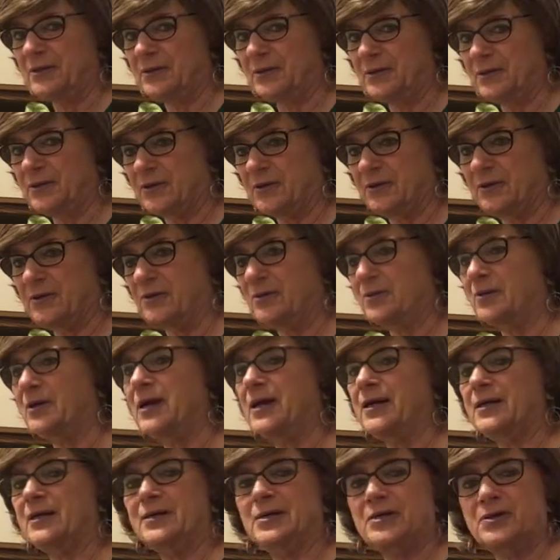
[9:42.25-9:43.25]
you're
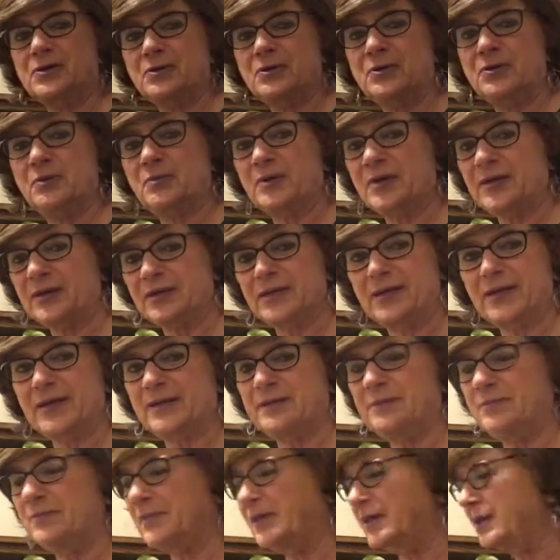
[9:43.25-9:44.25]
not concerned about
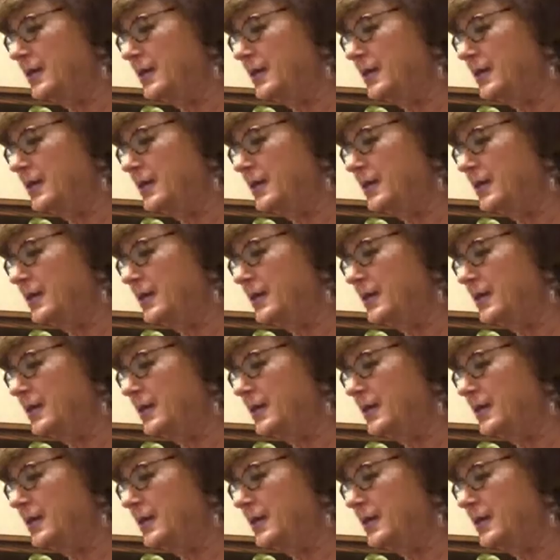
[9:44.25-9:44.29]
that,